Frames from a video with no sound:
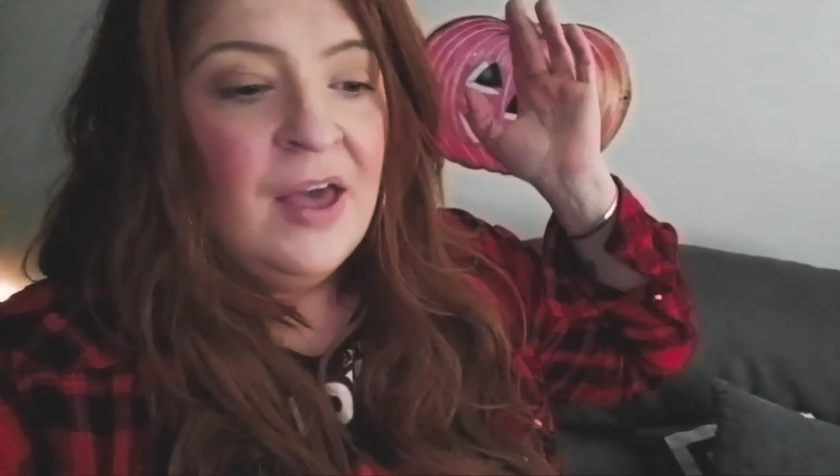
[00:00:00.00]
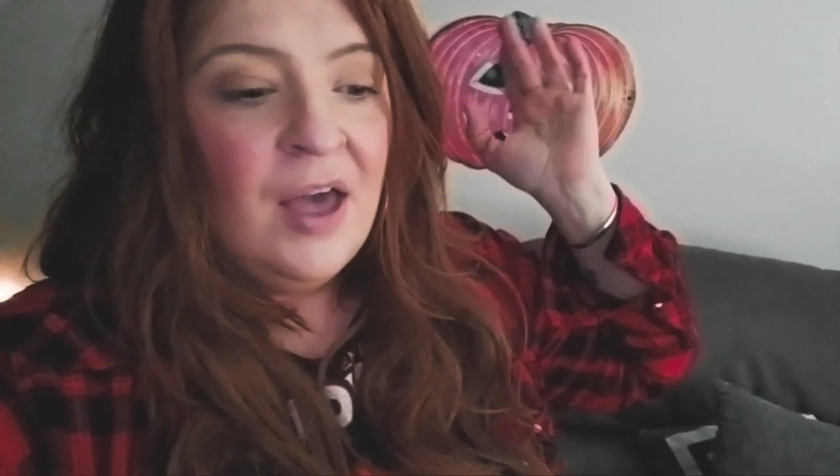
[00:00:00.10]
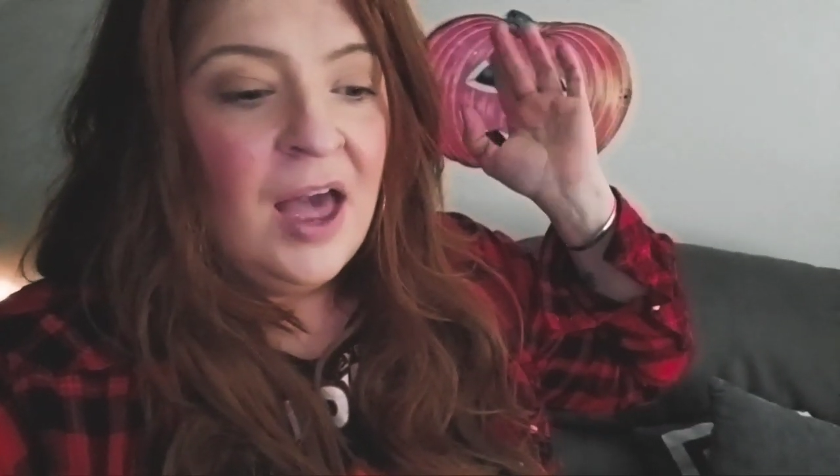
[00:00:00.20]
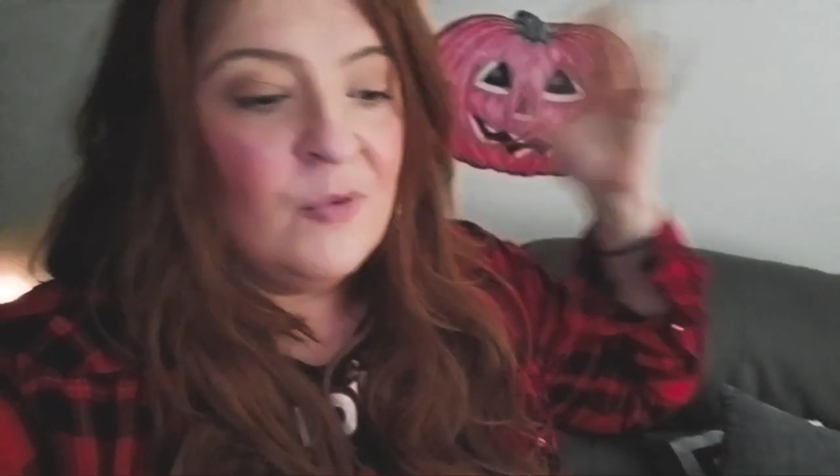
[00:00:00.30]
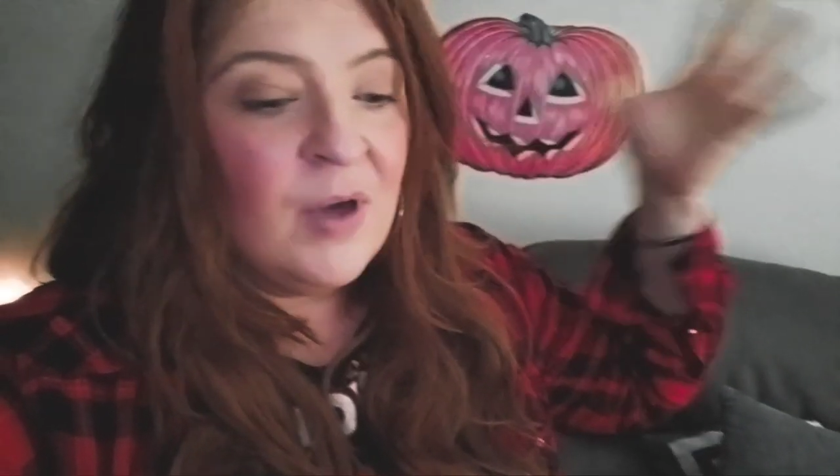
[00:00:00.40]

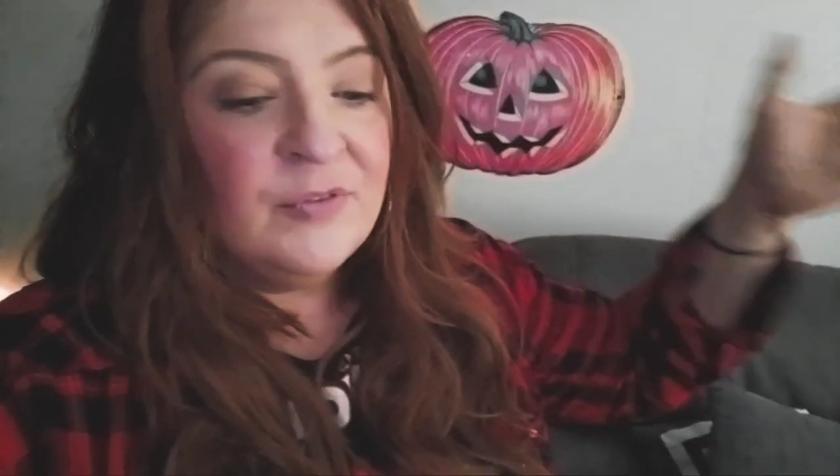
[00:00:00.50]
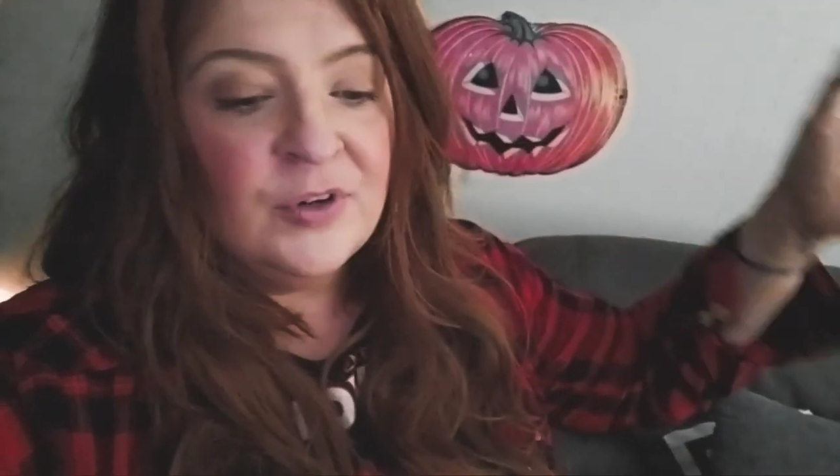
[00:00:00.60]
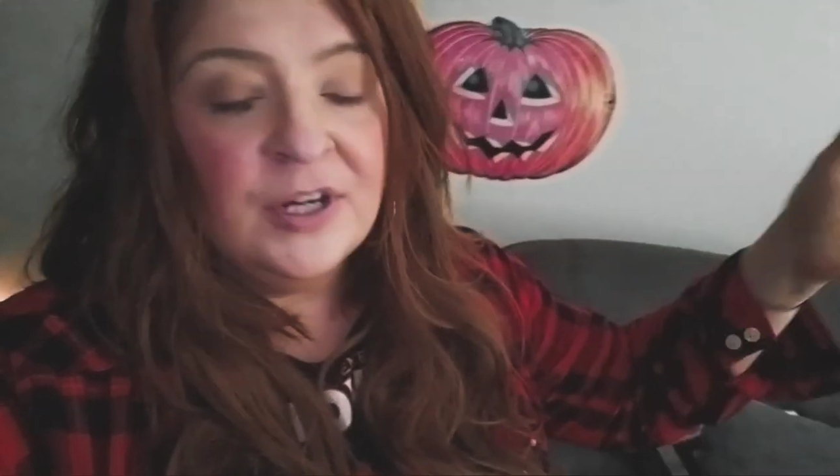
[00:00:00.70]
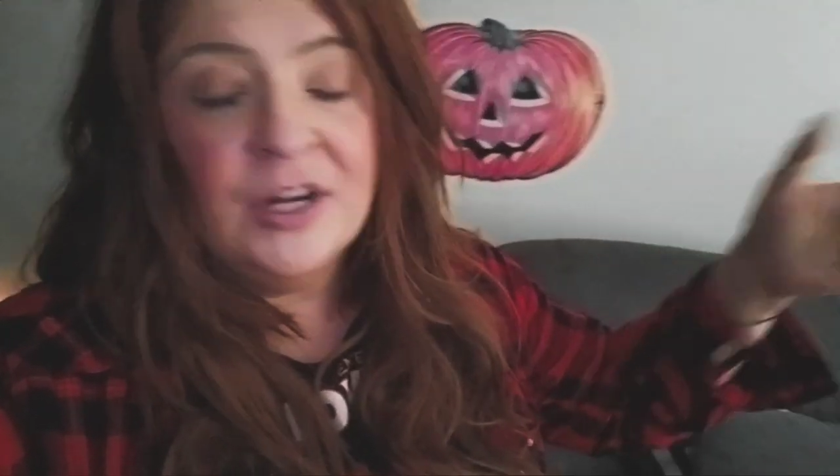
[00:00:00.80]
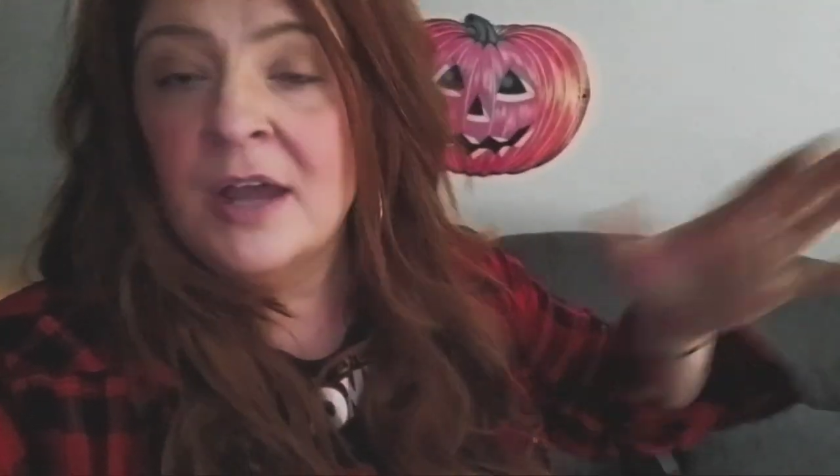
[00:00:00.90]

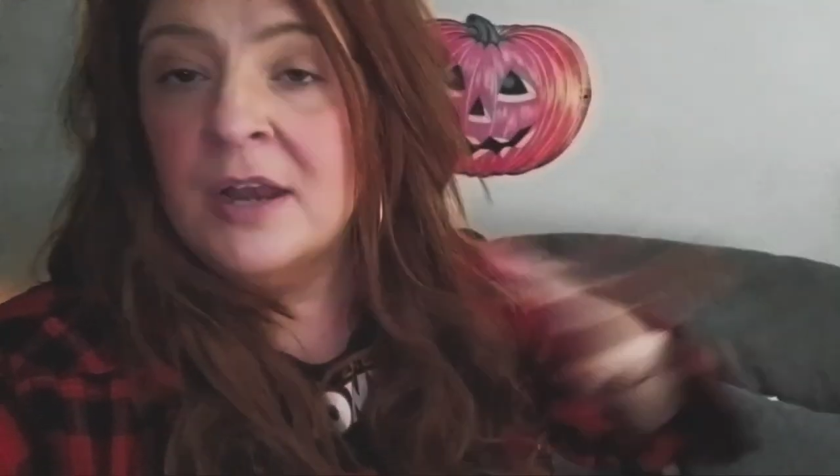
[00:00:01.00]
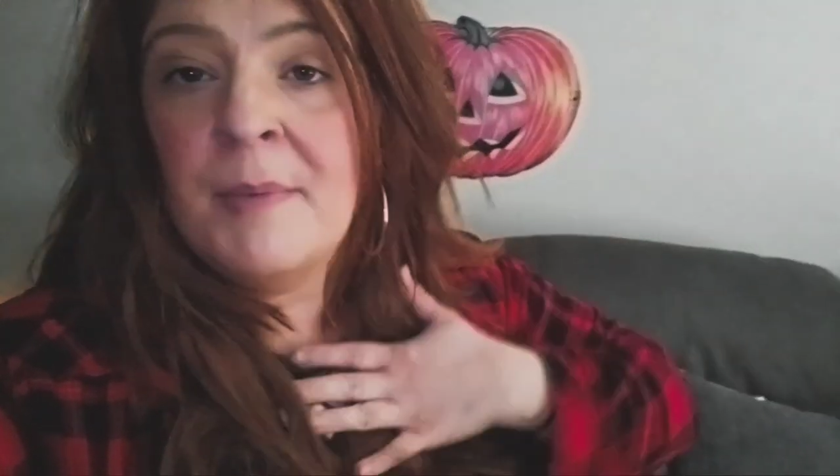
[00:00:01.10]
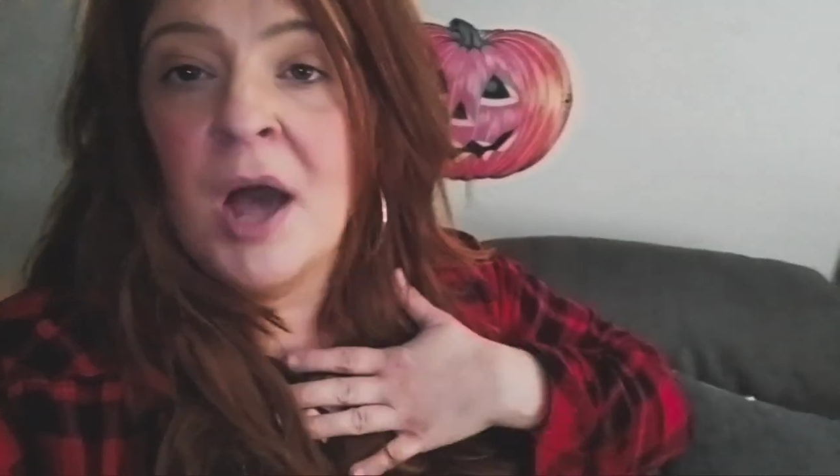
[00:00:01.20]
However, and I'm